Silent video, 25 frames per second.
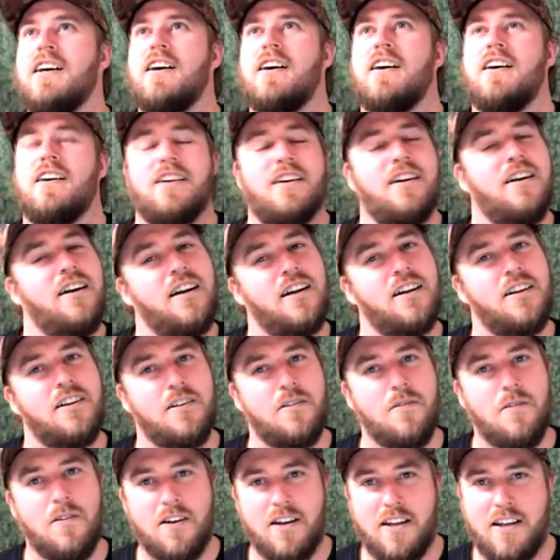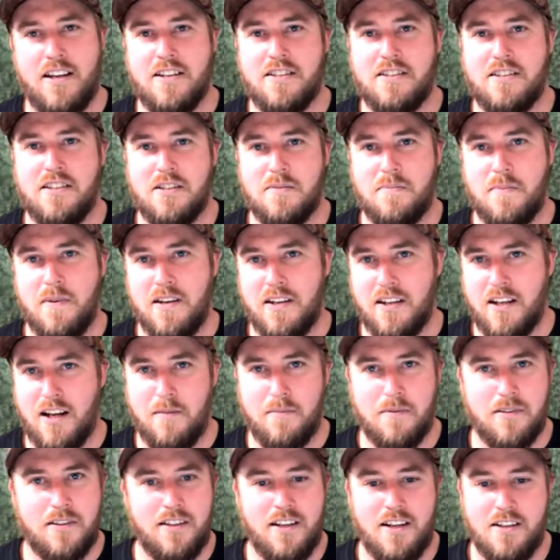I could quite easily spend a
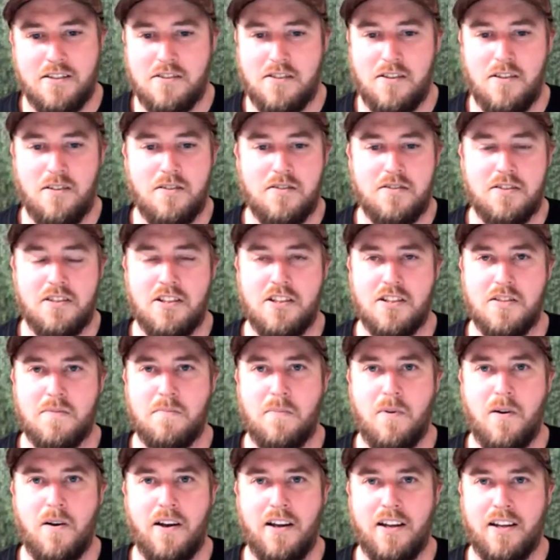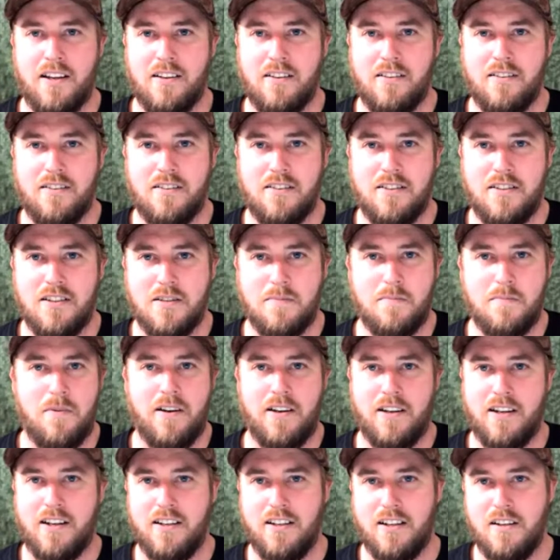couple of $1,000s in just buying
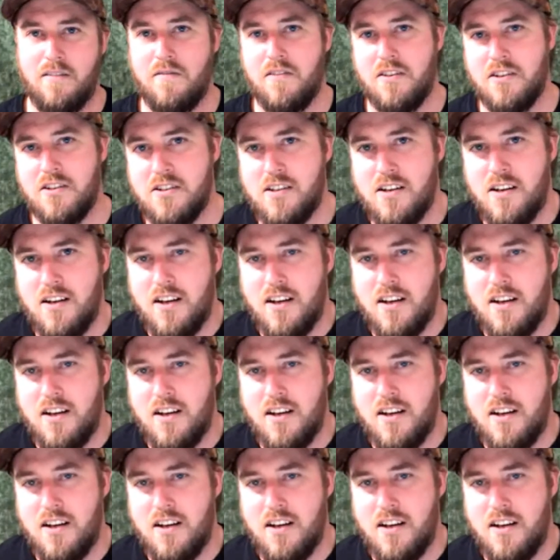killifish.